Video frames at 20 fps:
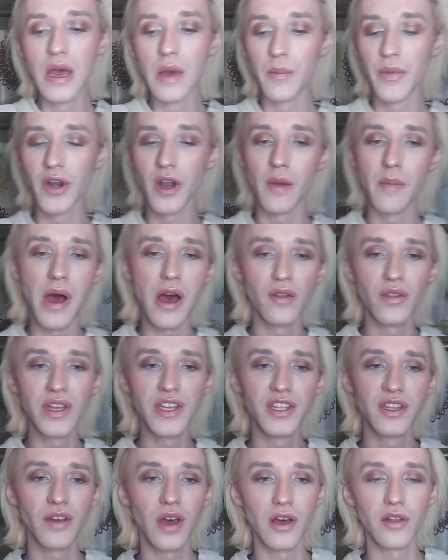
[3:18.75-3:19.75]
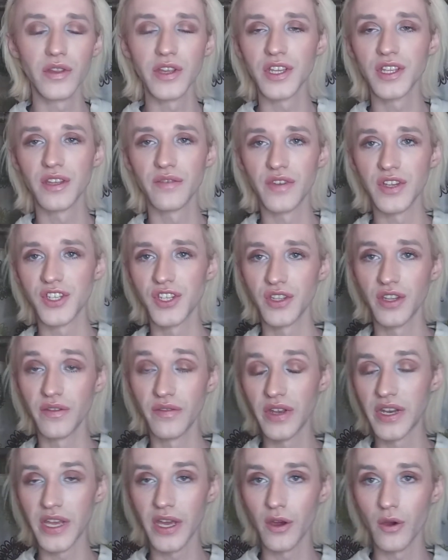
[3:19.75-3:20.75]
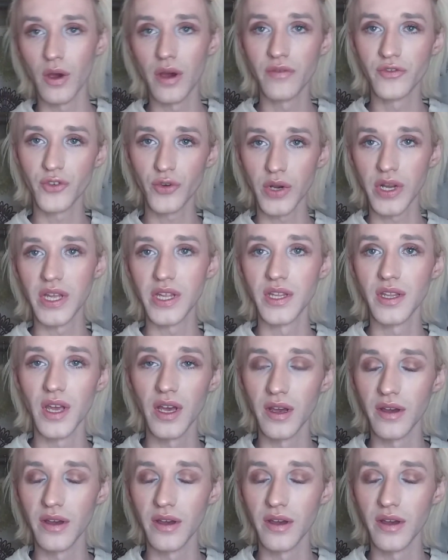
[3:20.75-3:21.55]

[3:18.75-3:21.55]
But I'll link the video of Trisha